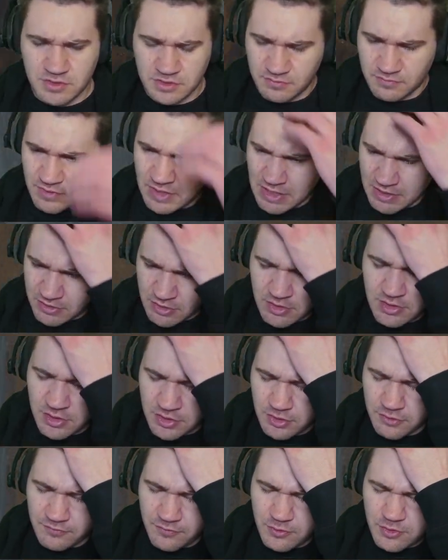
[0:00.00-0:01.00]
of
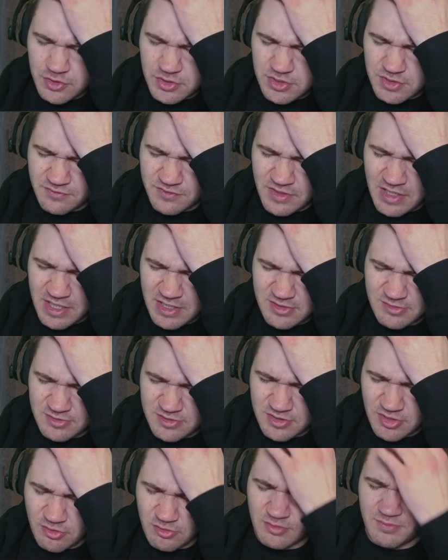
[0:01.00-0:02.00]
the versions of Nacht der
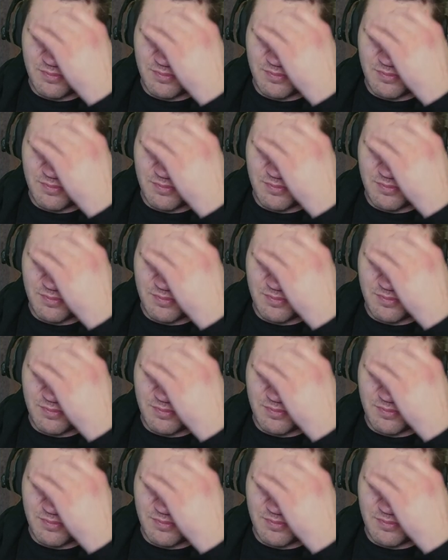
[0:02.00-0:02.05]
Untoten